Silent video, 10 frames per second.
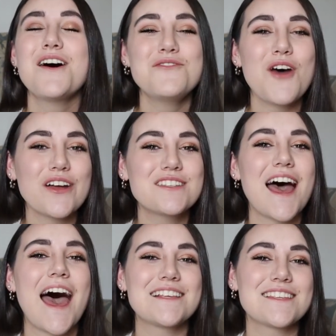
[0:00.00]
not
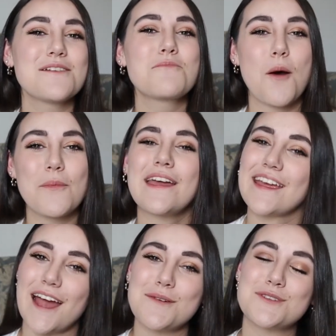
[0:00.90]
as a proper
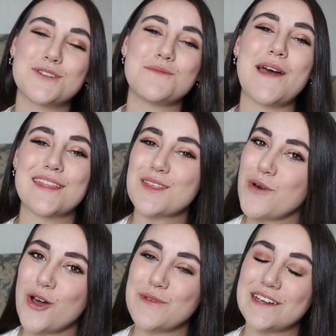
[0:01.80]
income stream at the
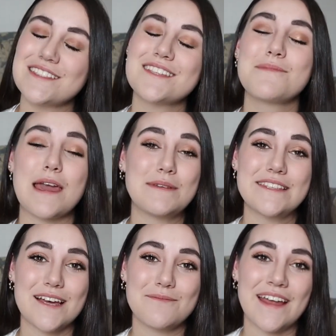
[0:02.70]
moment, maybe
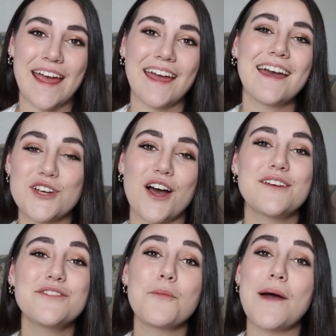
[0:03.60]
someday. But yeah,
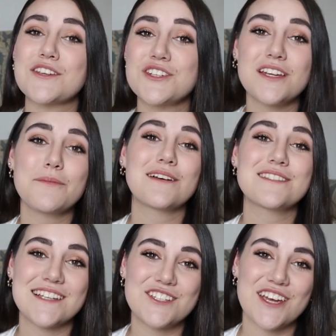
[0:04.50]
if you're passionate
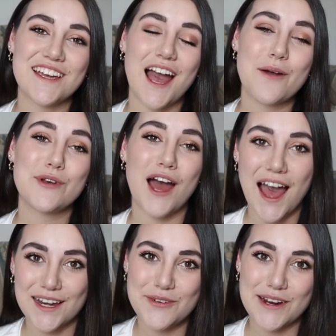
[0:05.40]
about teaching, I would
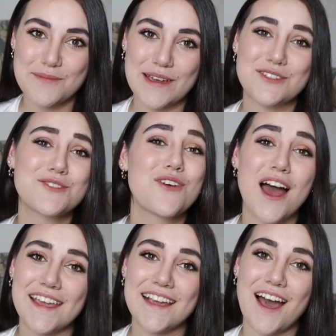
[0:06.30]
highly recommend
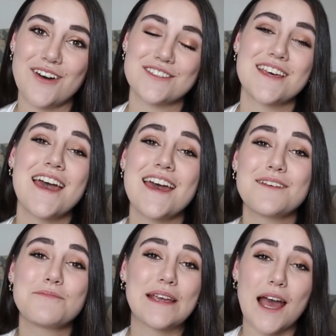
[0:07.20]
trying out
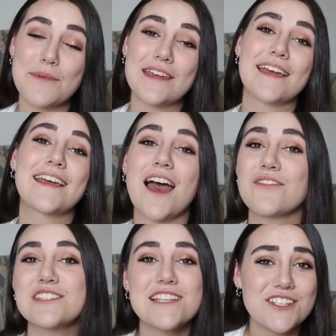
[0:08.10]
becoming a
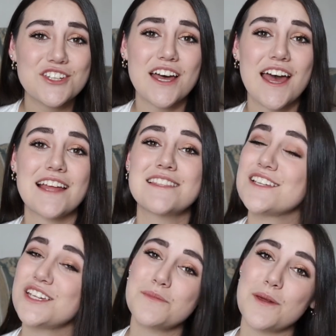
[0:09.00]
Canva teacher and
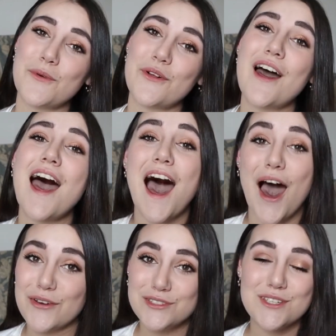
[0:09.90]
teaching people
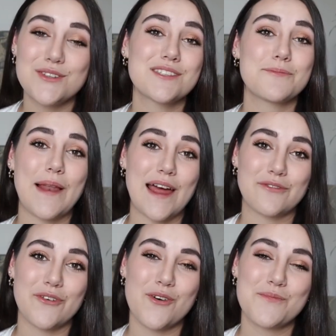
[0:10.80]
how to use the
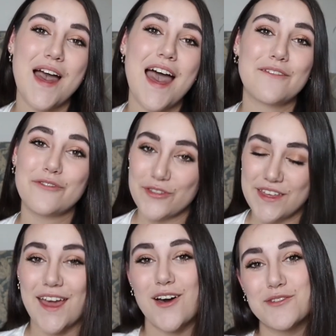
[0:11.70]
platform for
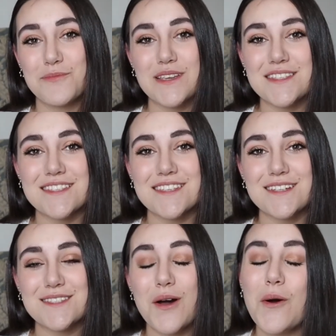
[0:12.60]
their own
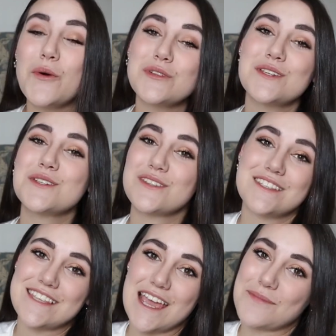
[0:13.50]
businesses or to do the
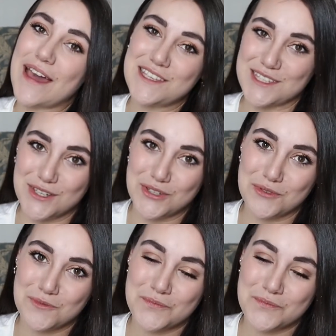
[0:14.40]
same as you.